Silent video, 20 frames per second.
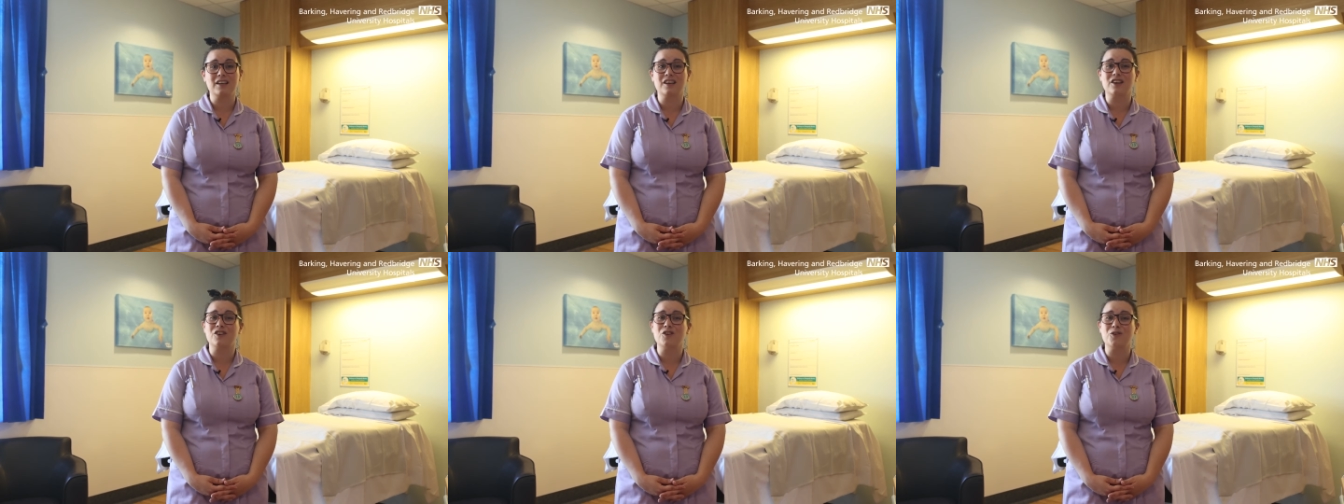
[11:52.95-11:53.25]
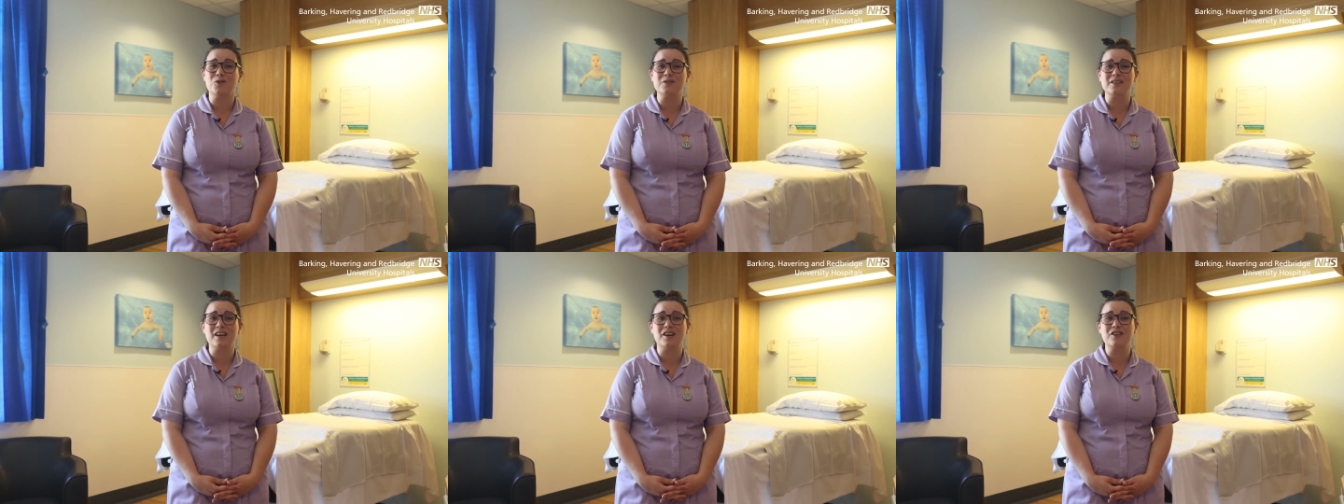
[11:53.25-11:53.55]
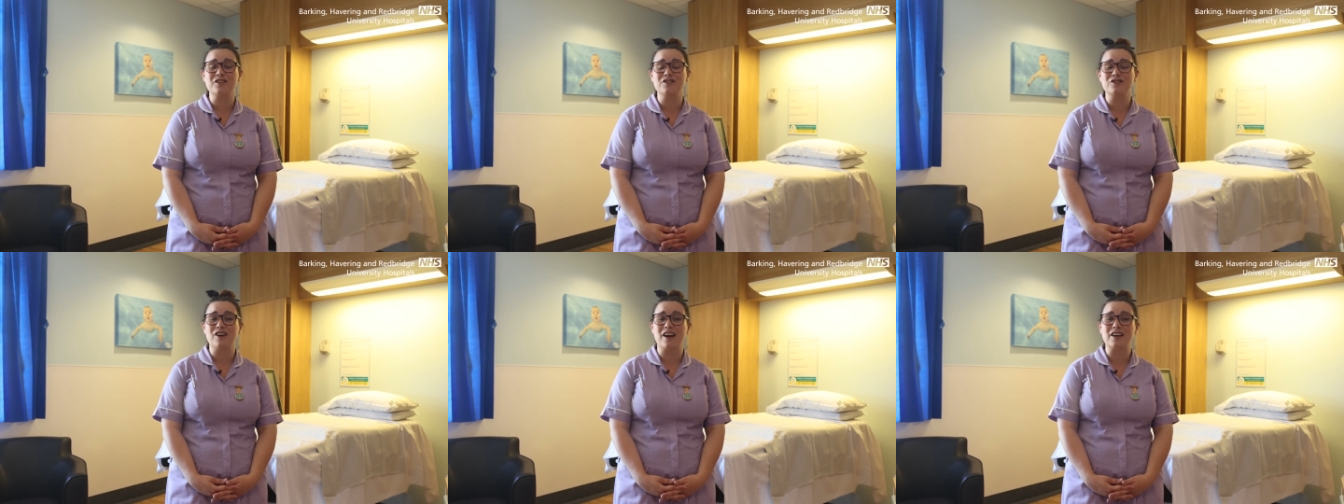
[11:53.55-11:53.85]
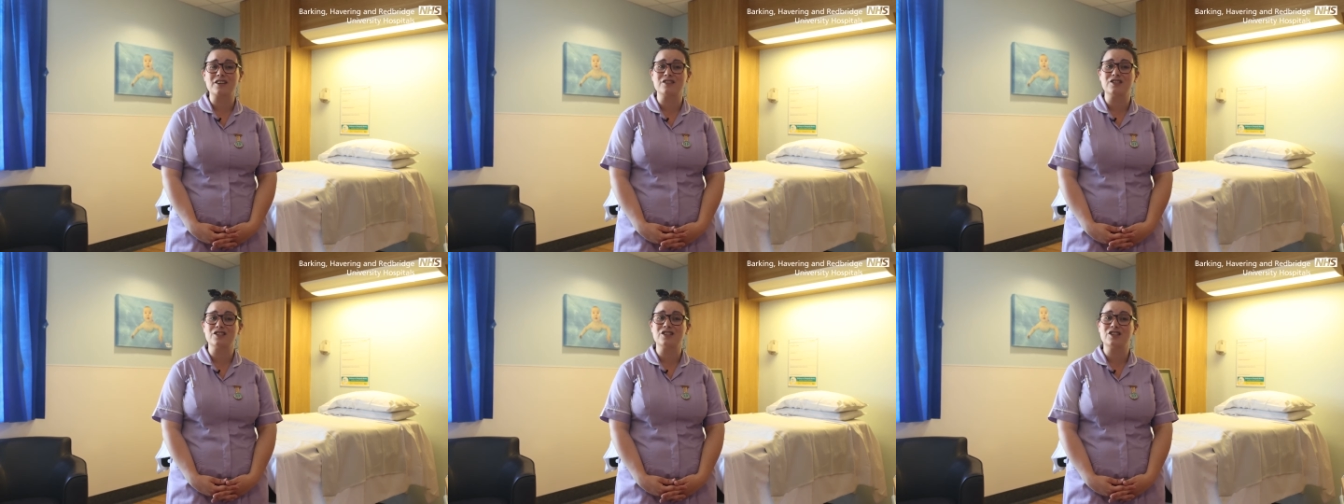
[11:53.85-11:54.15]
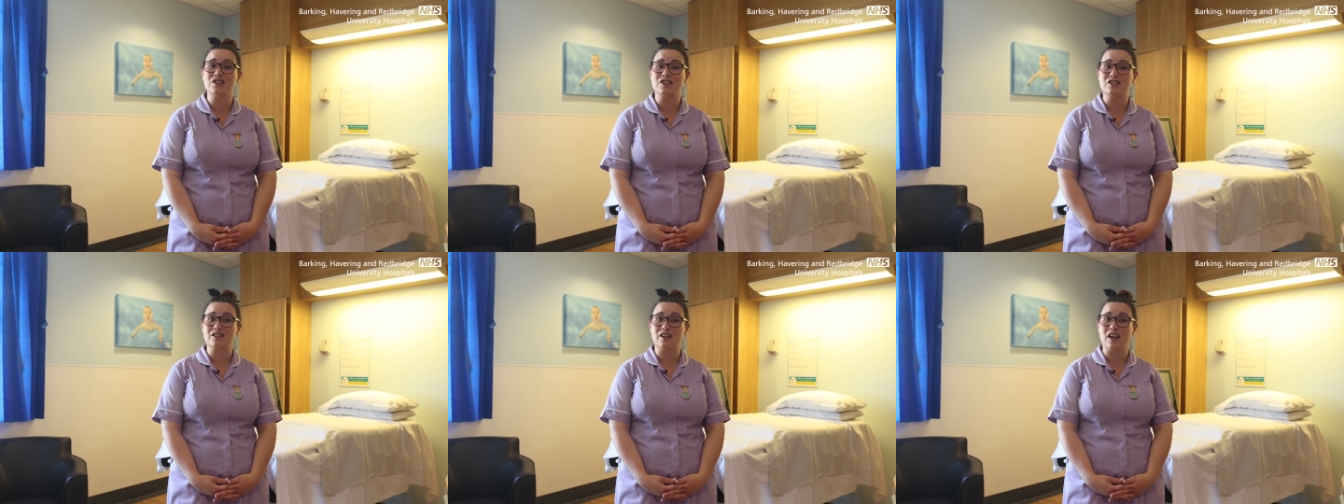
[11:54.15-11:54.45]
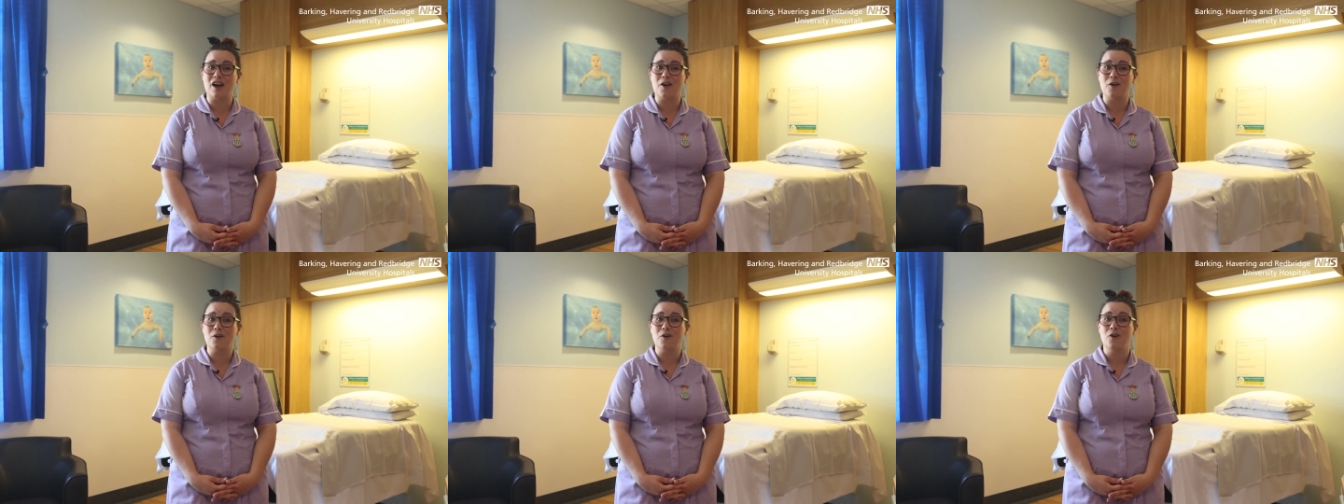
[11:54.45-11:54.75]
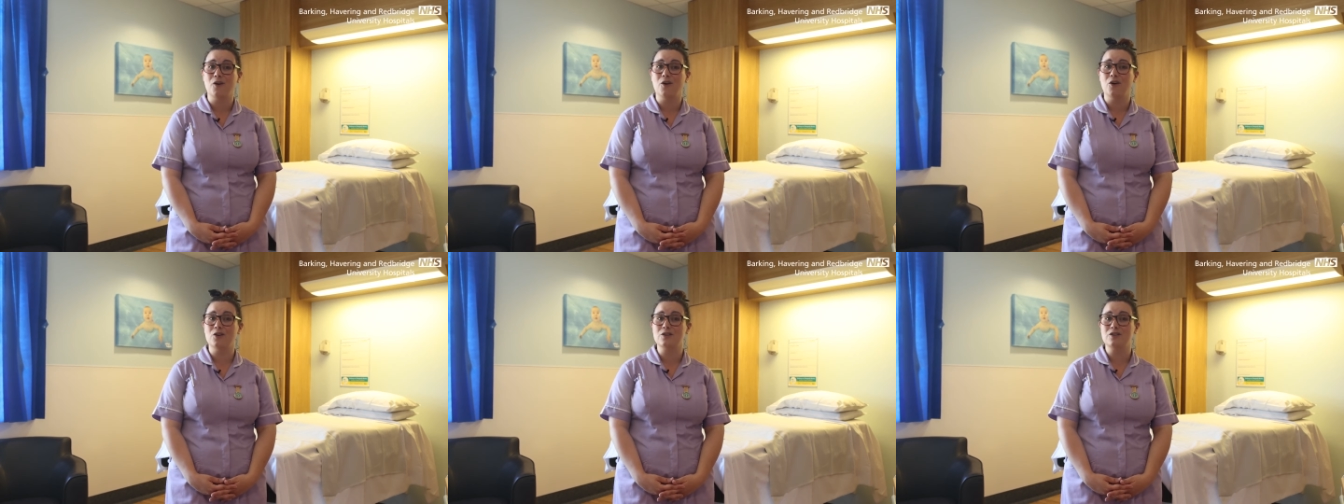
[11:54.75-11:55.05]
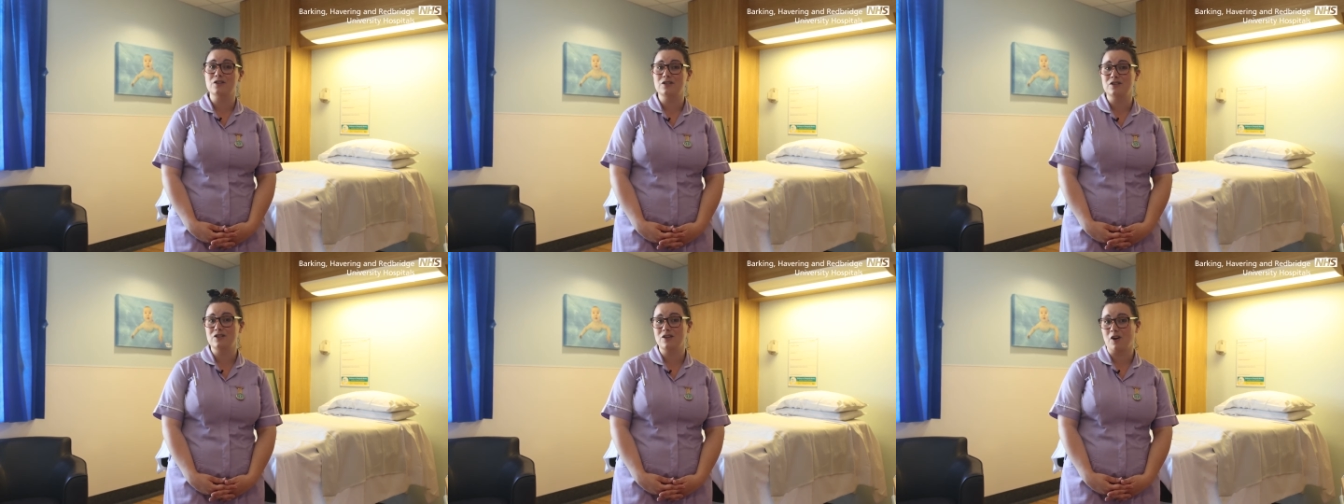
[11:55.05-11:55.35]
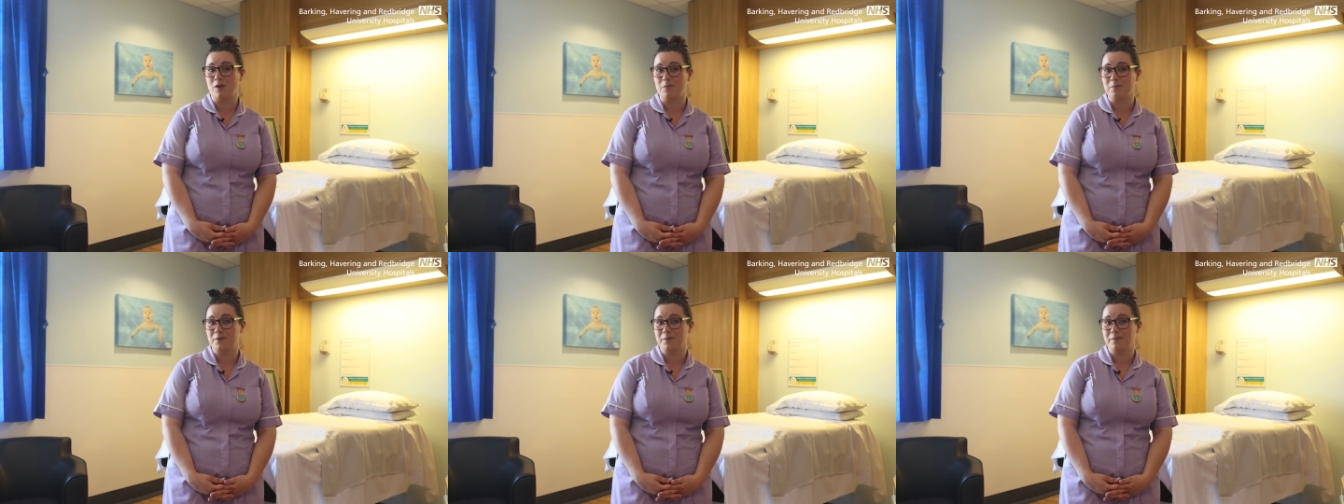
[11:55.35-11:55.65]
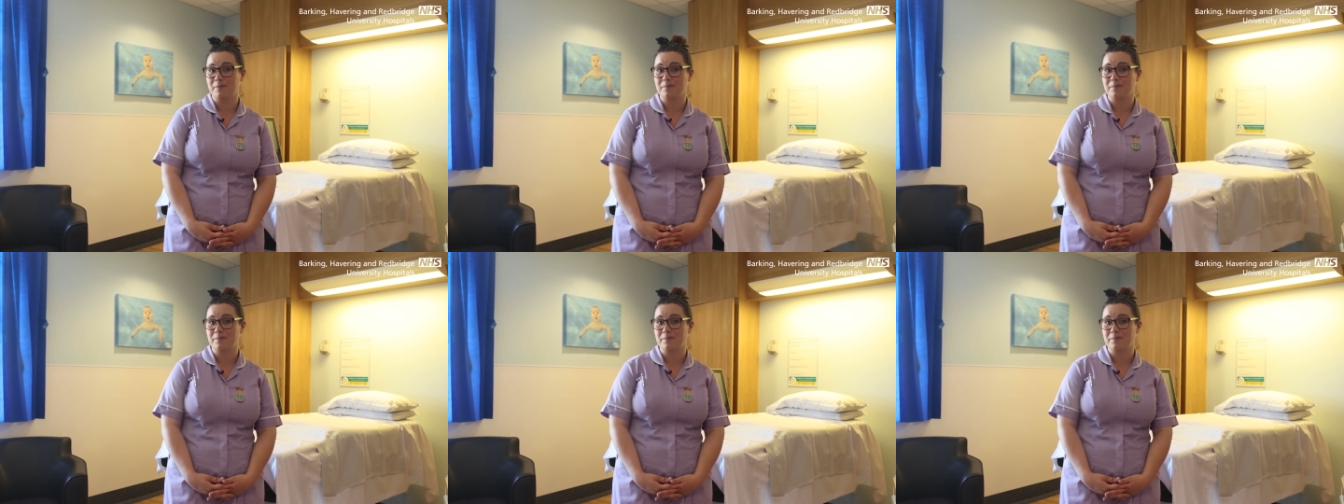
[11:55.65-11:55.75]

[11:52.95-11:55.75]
can cause our contractions to slow or to stop.